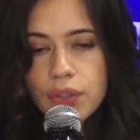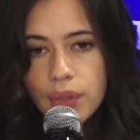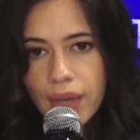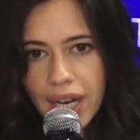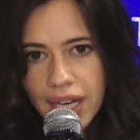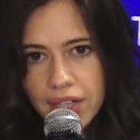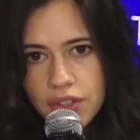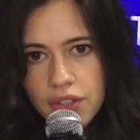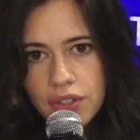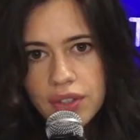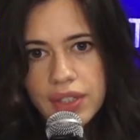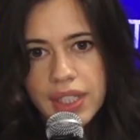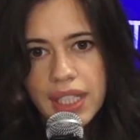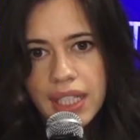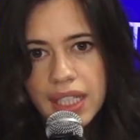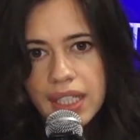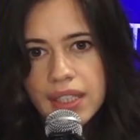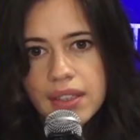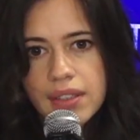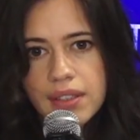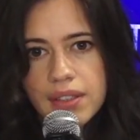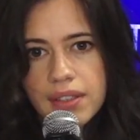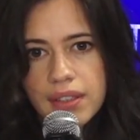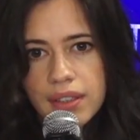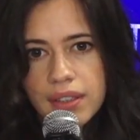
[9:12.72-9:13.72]

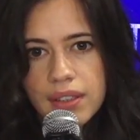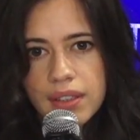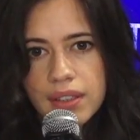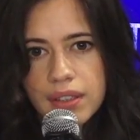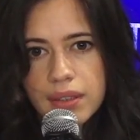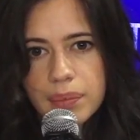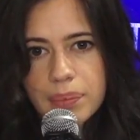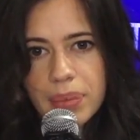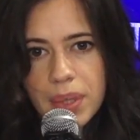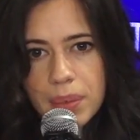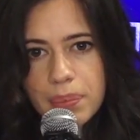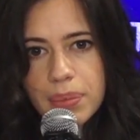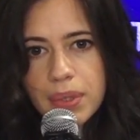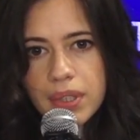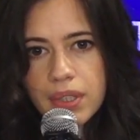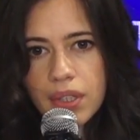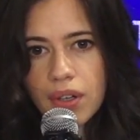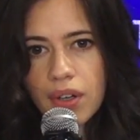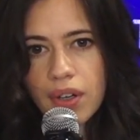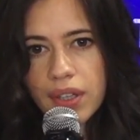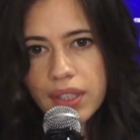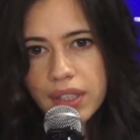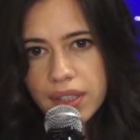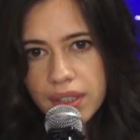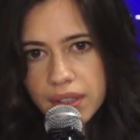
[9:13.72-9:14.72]
educate people
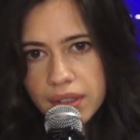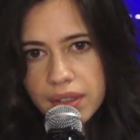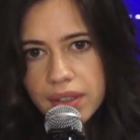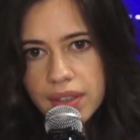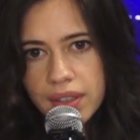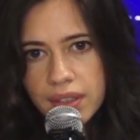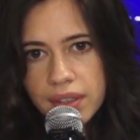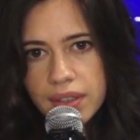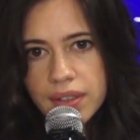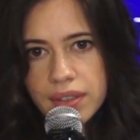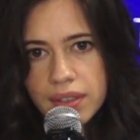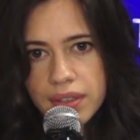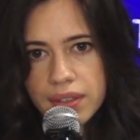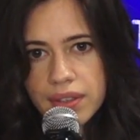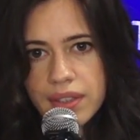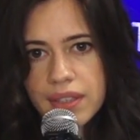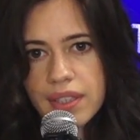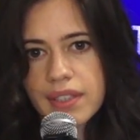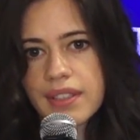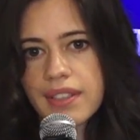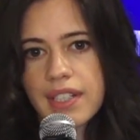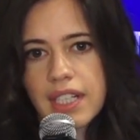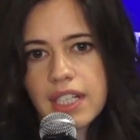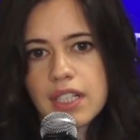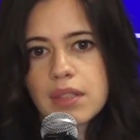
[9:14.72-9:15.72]
on the
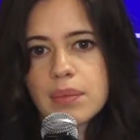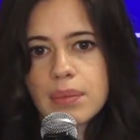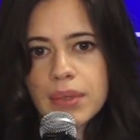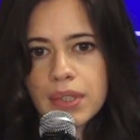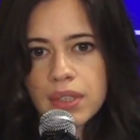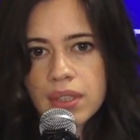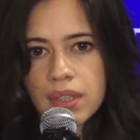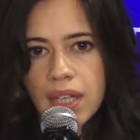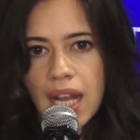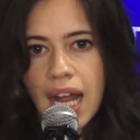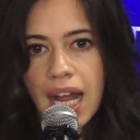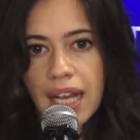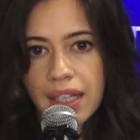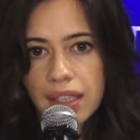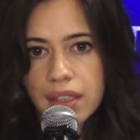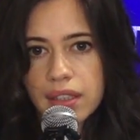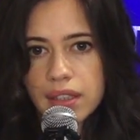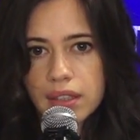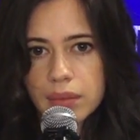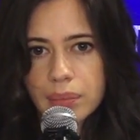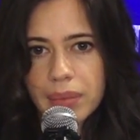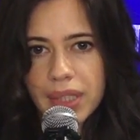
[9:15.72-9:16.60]
sustainable angle,